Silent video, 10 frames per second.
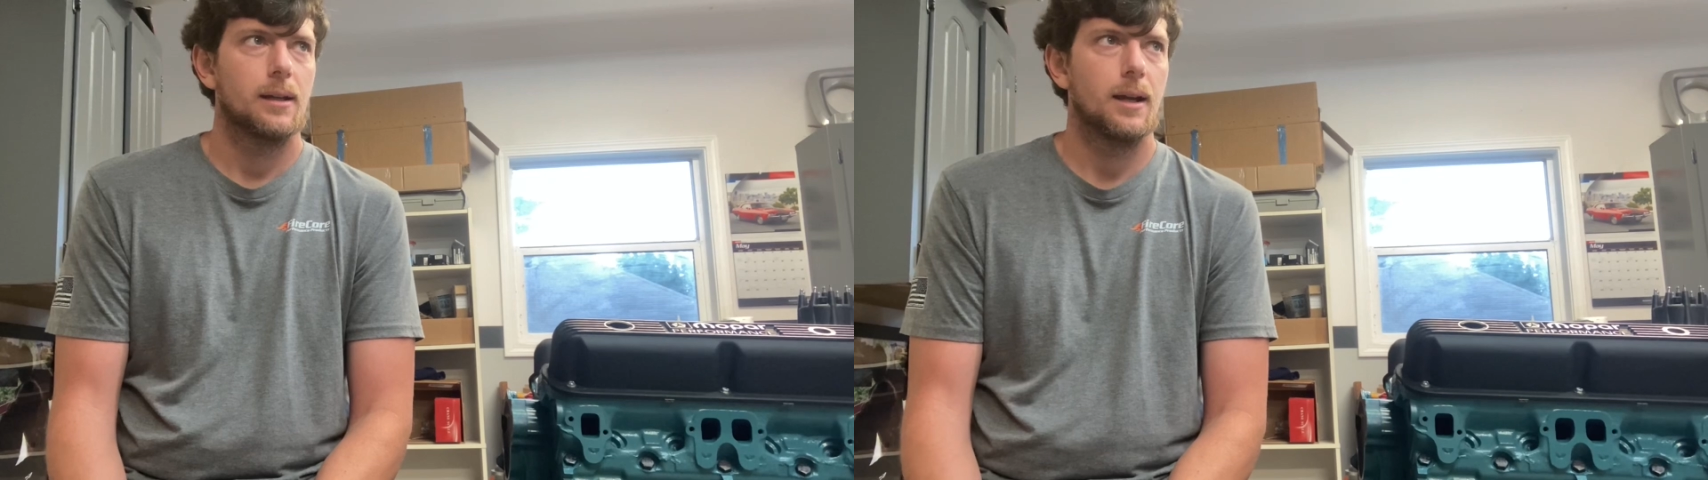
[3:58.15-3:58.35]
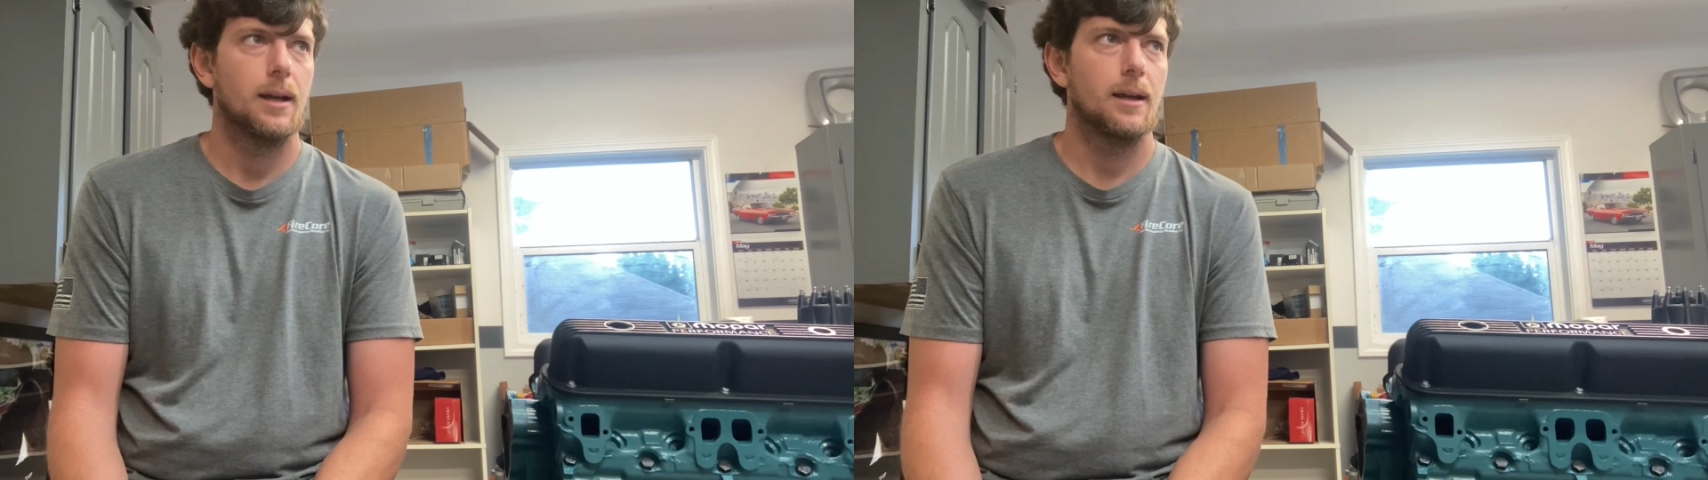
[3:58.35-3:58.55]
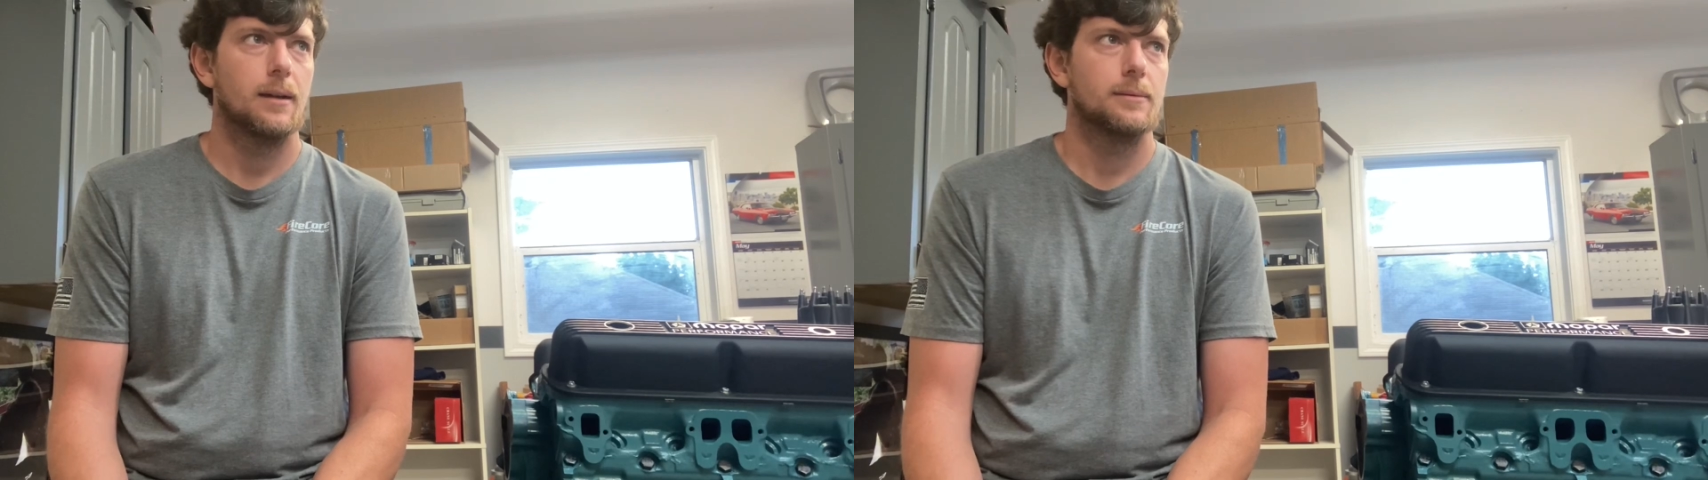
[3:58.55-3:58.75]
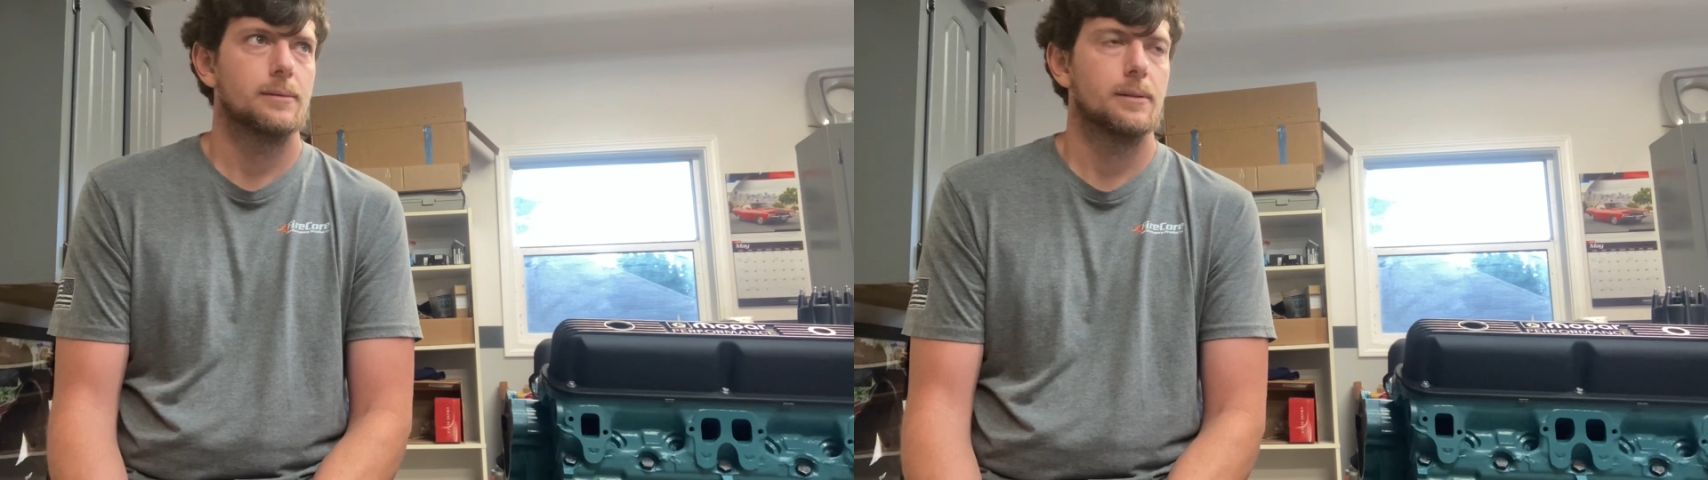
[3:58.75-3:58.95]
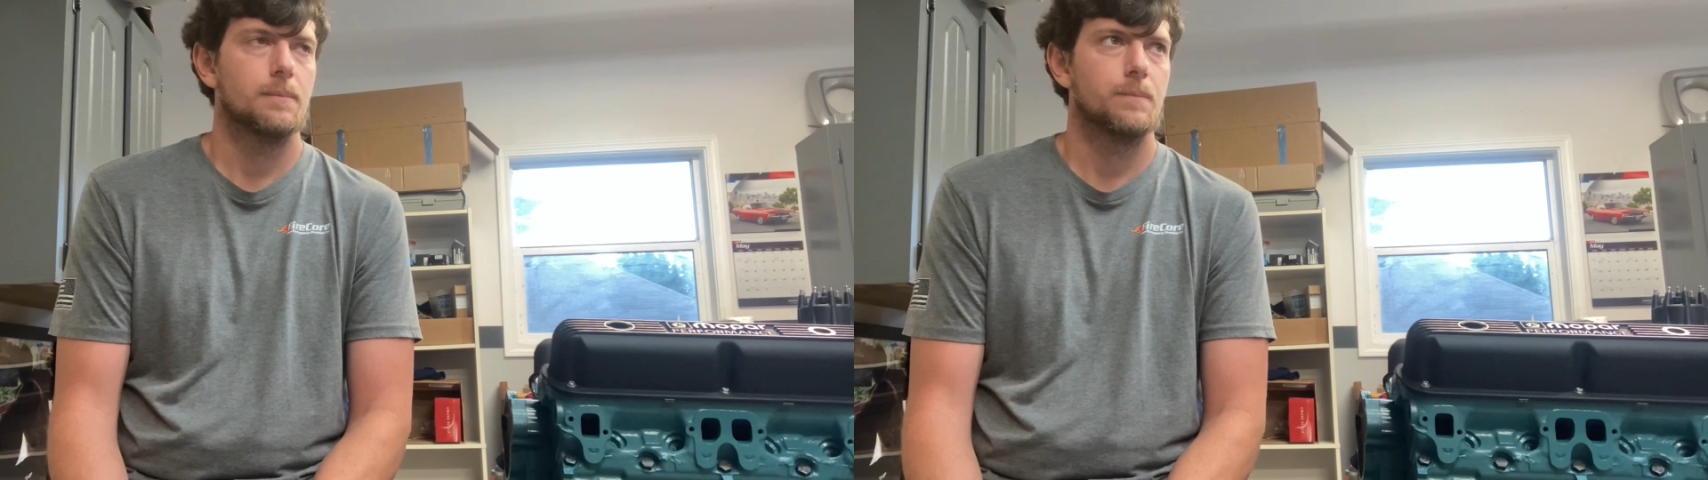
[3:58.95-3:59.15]
I
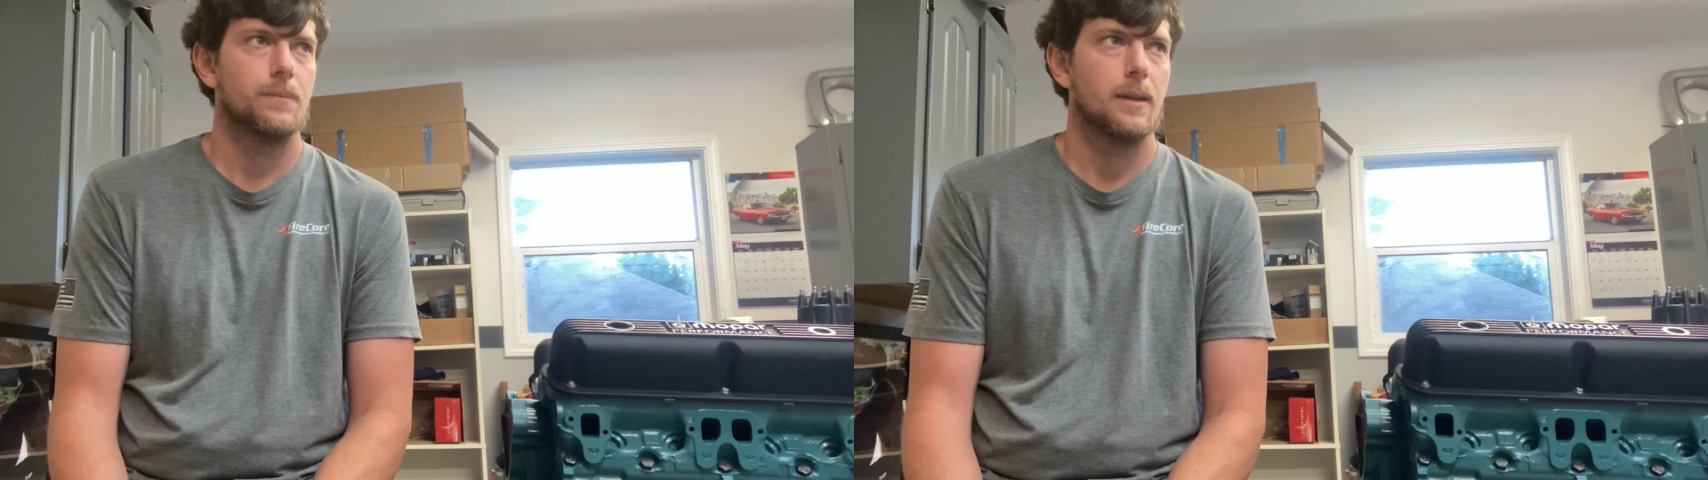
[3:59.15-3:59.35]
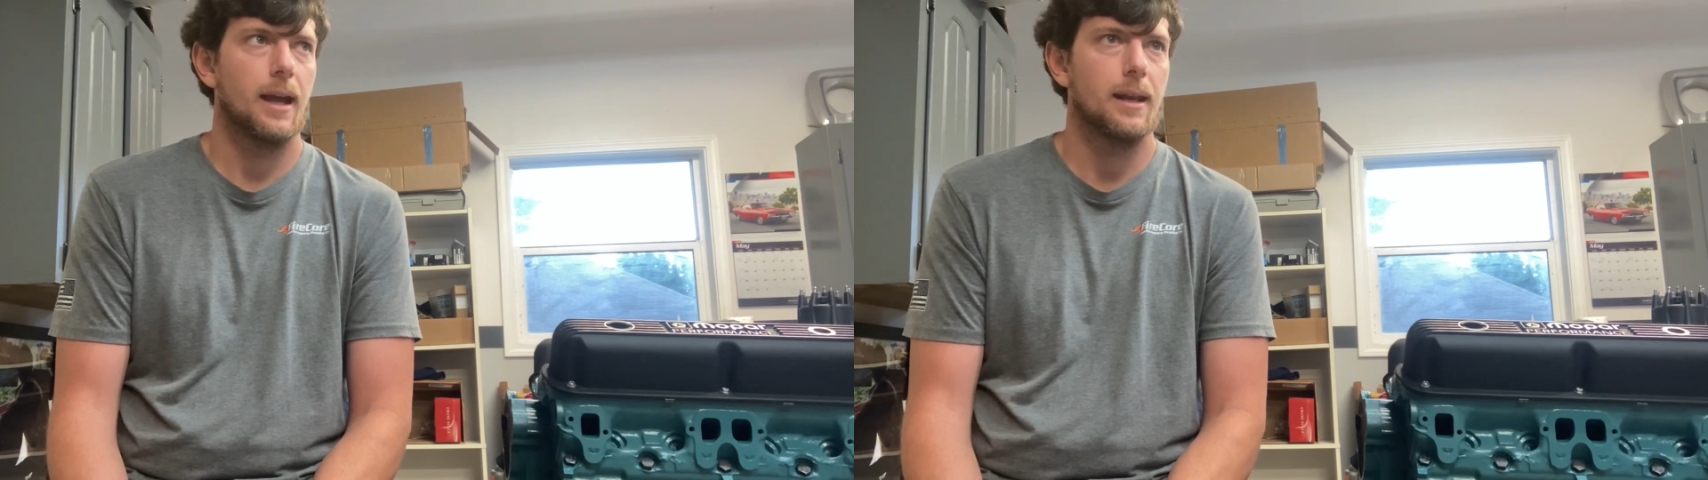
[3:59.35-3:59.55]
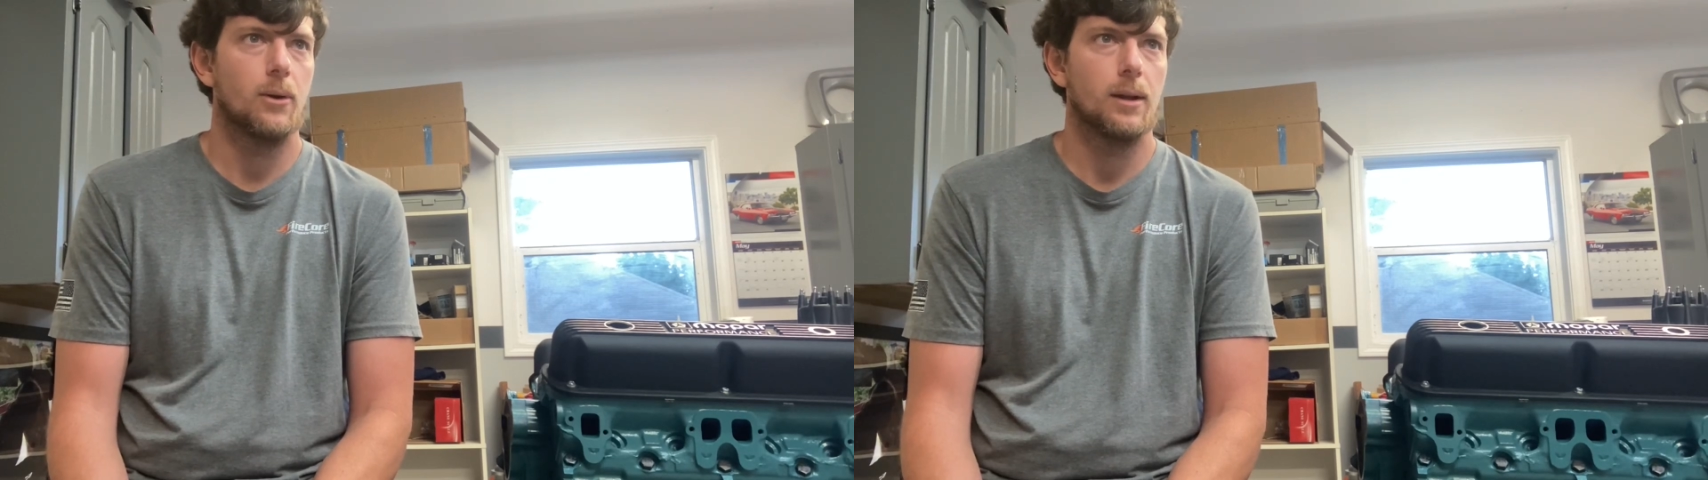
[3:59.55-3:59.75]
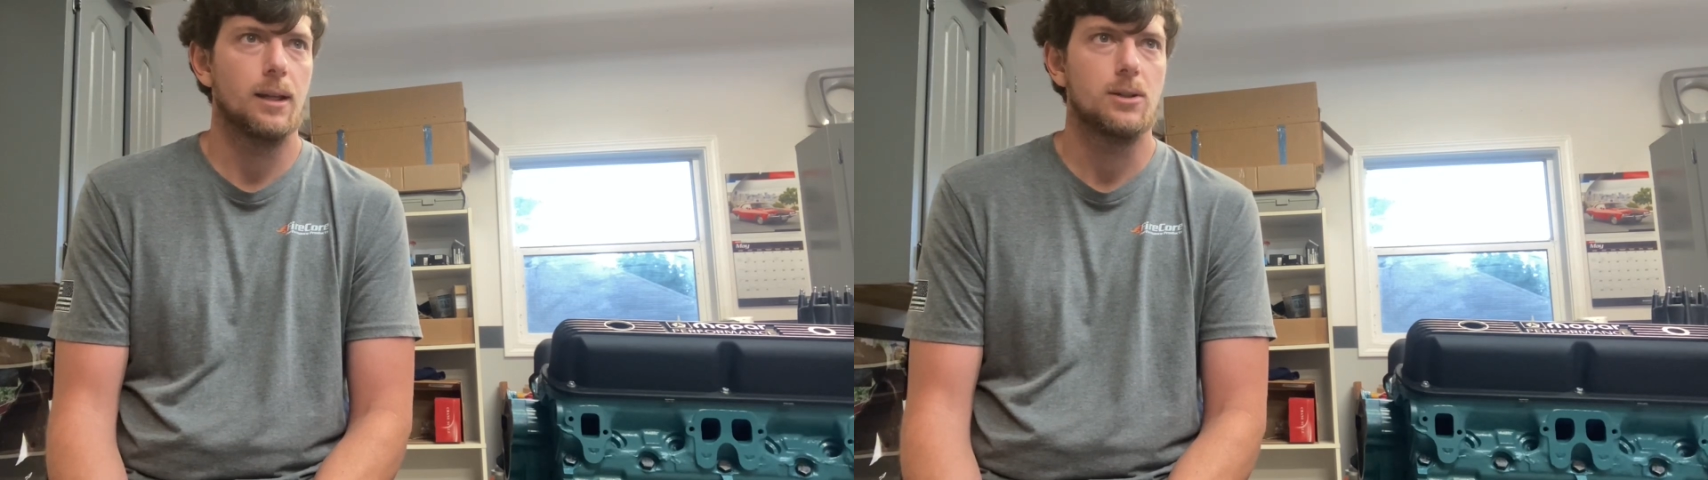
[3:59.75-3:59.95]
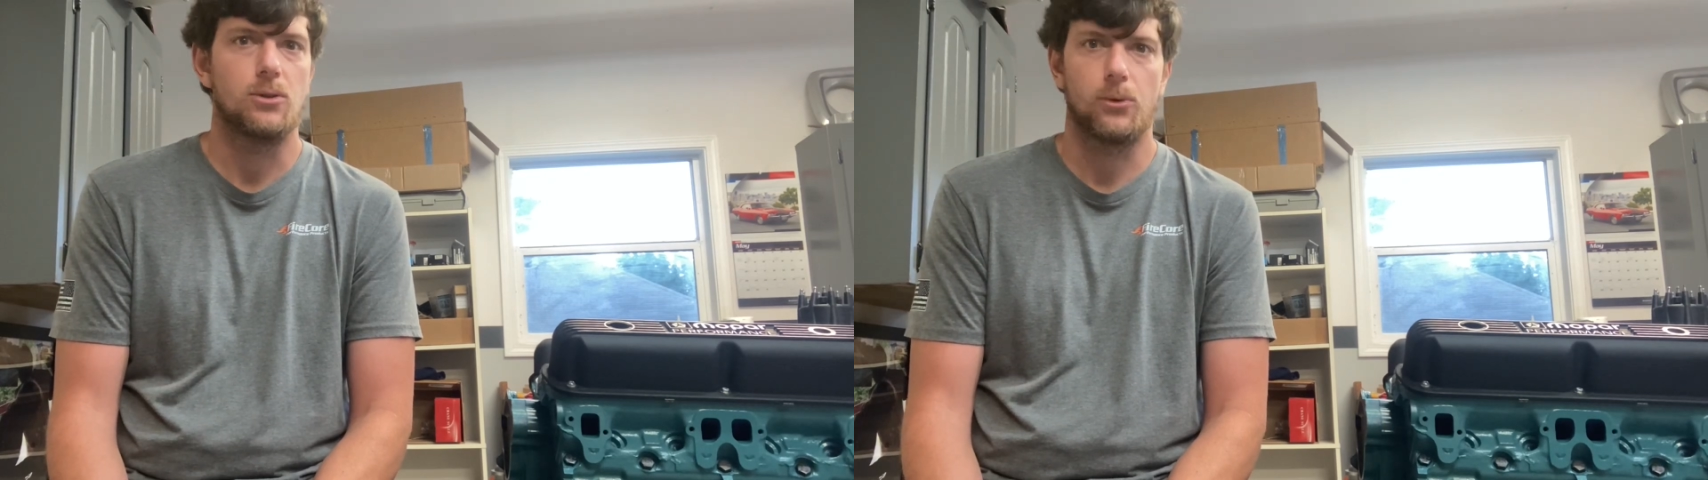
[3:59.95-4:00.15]
know at
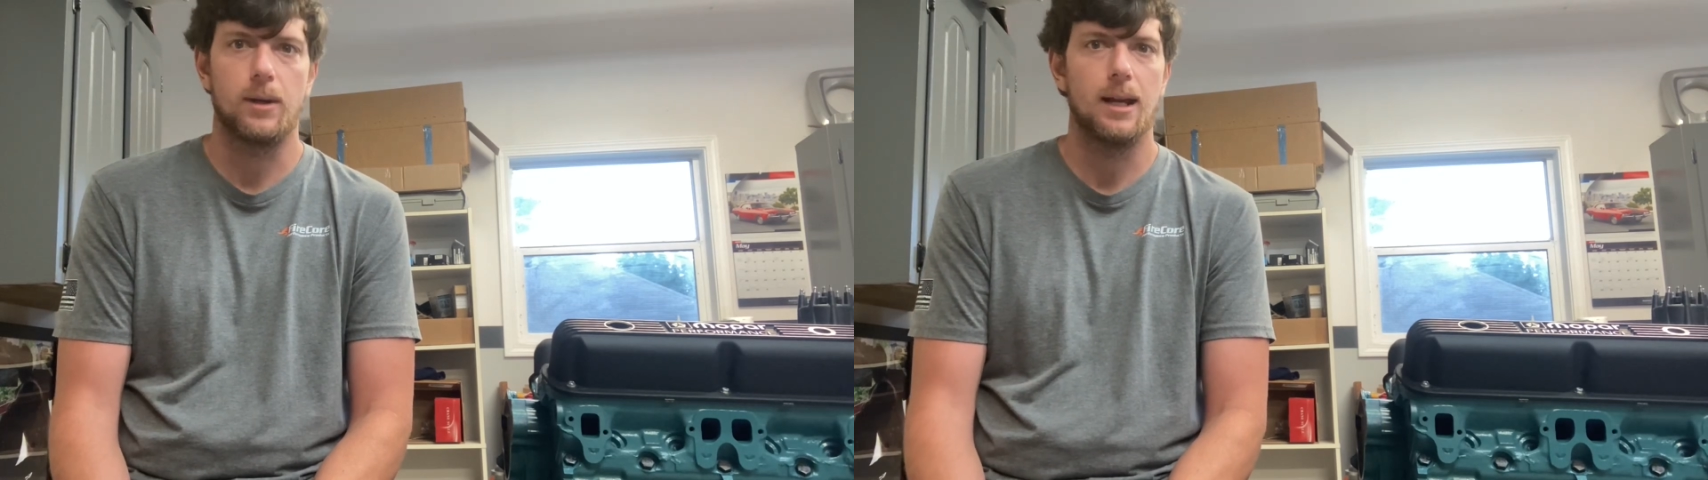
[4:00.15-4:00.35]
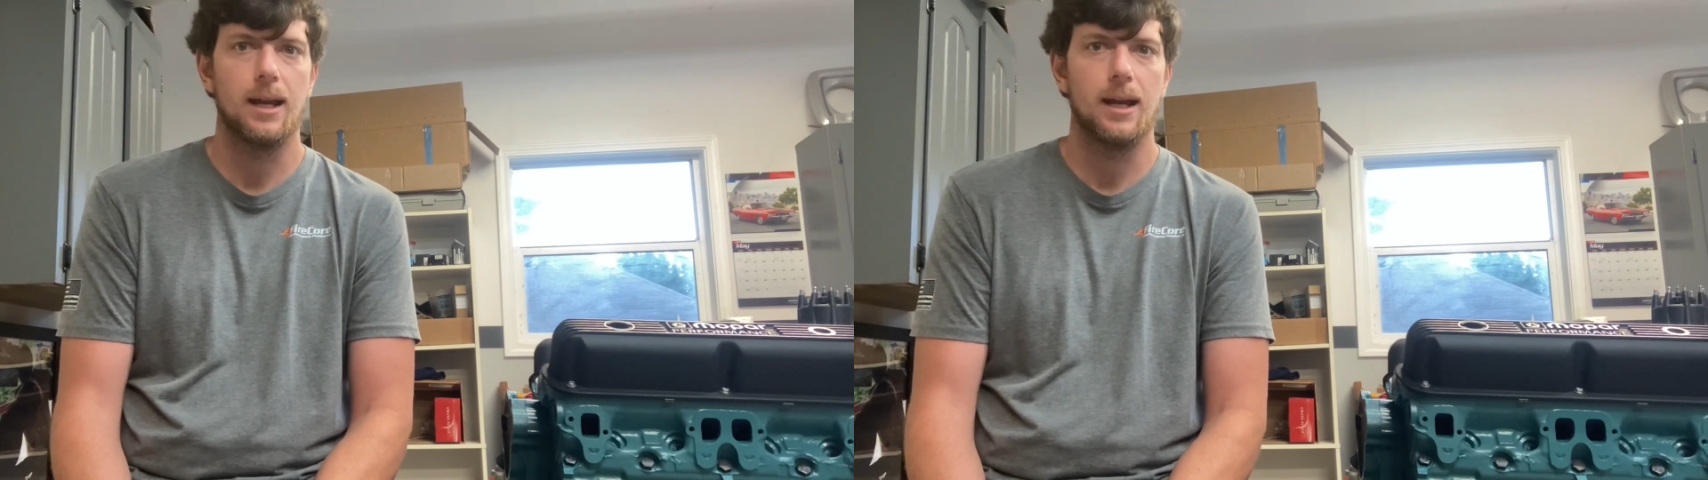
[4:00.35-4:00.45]
least 3